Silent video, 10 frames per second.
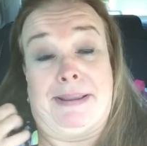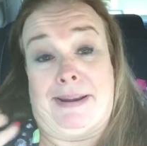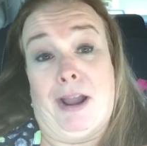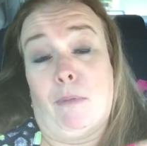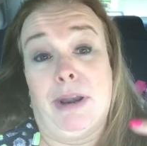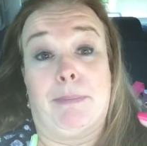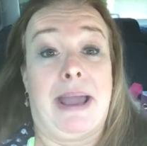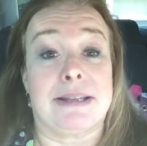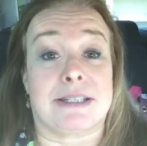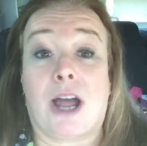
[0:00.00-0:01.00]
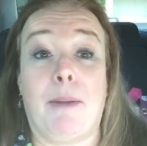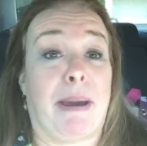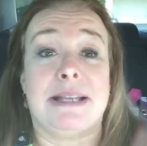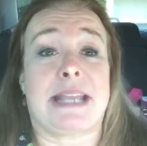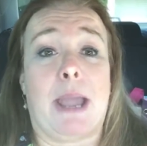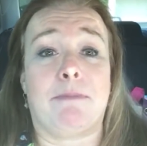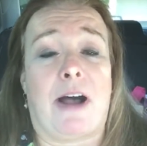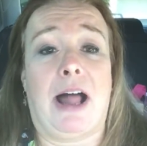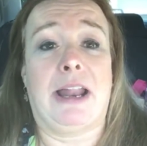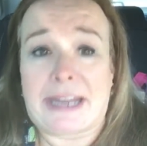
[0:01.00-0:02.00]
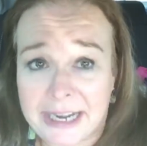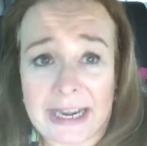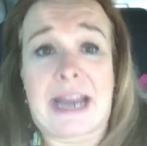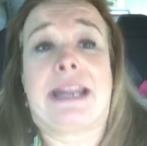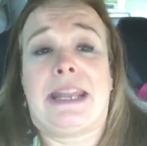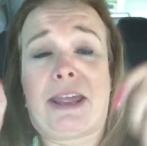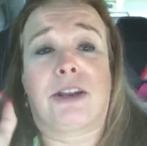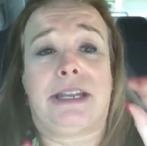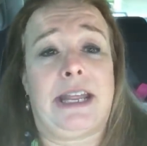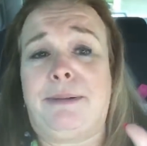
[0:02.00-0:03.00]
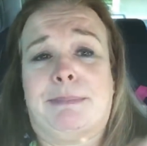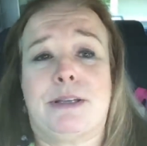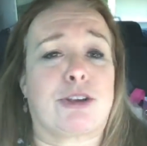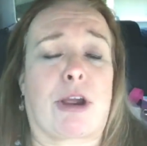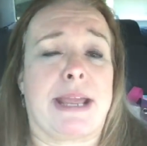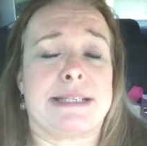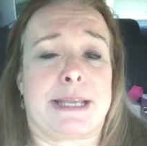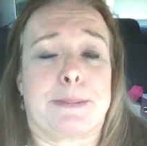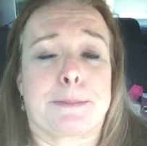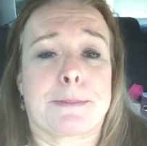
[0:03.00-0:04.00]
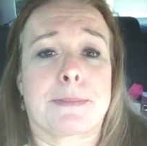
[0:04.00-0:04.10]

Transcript: And I wasn't about to stop. I just kept falling in it, and I'd get in there, and it was crazy.